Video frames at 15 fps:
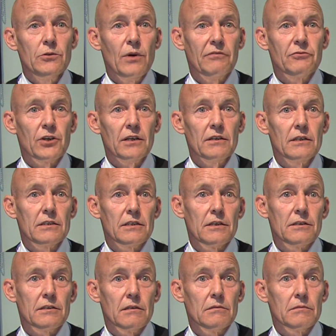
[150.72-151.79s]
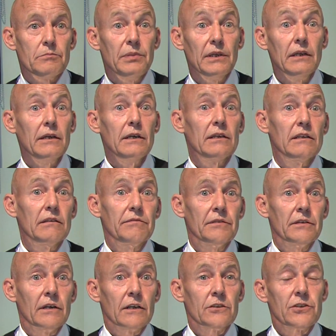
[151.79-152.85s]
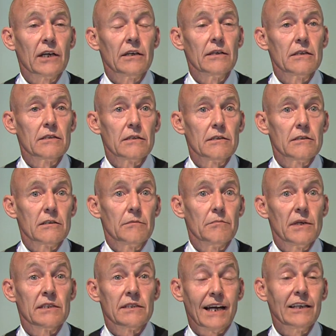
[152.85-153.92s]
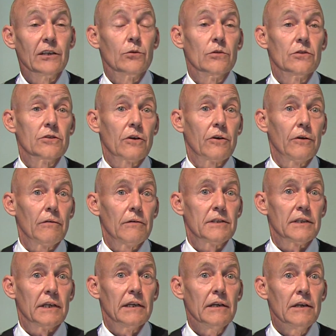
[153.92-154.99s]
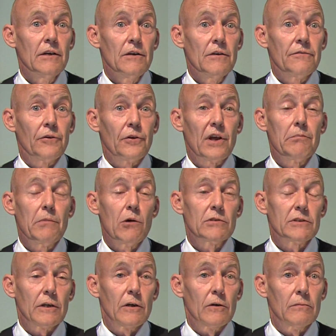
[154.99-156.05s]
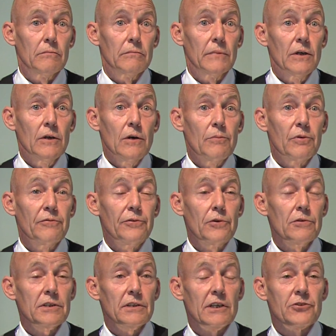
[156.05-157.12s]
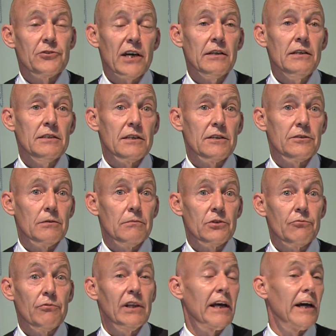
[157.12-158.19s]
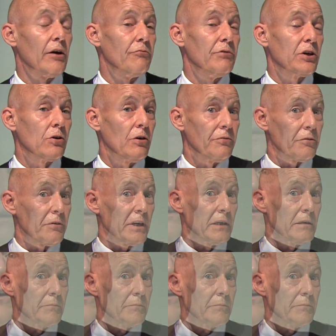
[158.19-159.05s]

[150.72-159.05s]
who have tracking systems believe that a tracking system is an adequate security for their motorhome. But unfortunately, tracking systems rely on recovery.